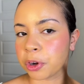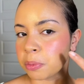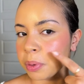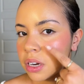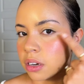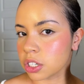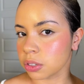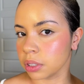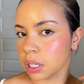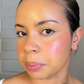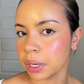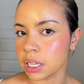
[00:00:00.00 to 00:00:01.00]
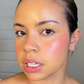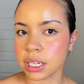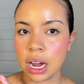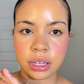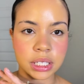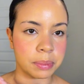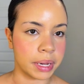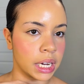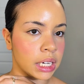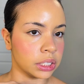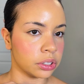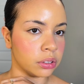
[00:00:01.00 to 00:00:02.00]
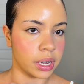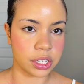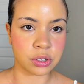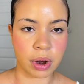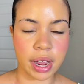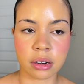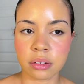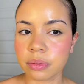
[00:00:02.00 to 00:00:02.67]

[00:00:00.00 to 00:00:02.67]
Blender to really blend this out to make it a little less red.